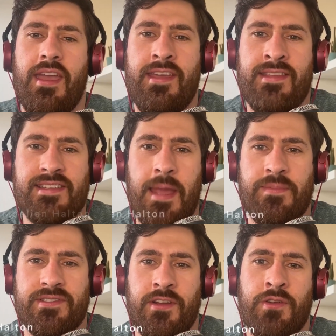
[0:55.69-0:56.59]
In this
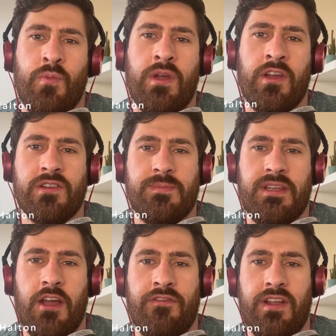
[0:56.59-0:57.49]
episode, we're going to be
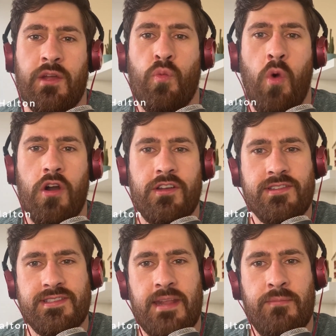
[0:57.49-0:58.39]
covering what
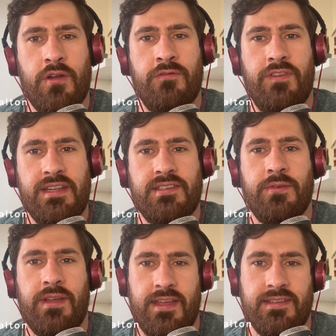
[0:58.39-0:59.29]
consent mode v2
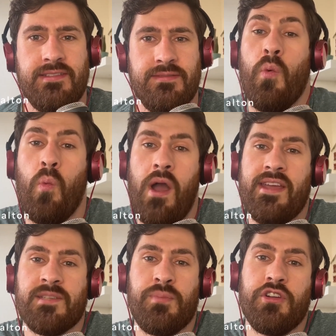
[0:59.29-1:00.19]
is, why
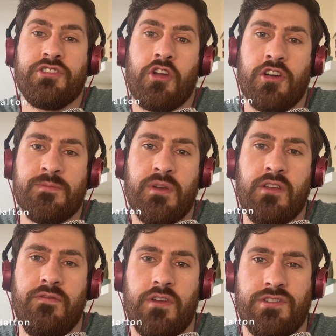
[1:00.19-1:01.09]
it's pushed cost per
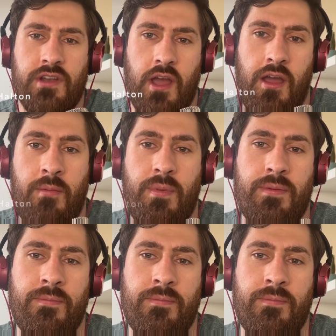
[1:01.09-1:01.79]
conversion up,